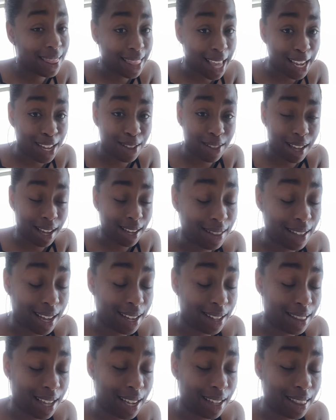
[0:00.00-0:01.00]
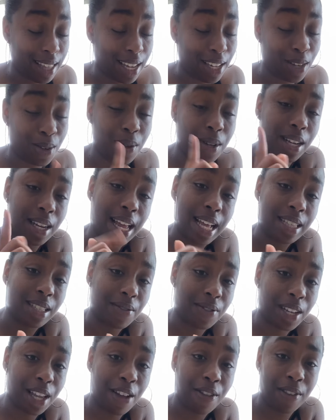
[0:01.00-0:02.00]
Thank you, you, thank you, thank you, thank you. Lots
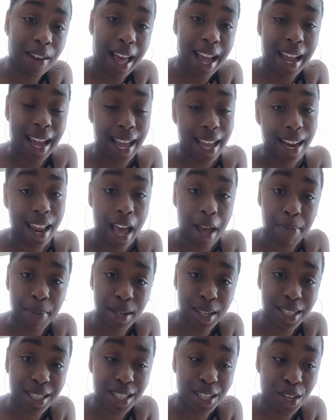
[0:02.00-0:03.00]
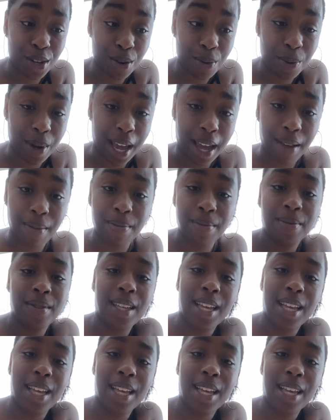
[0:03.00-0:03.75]
of love, light, and happiness your way.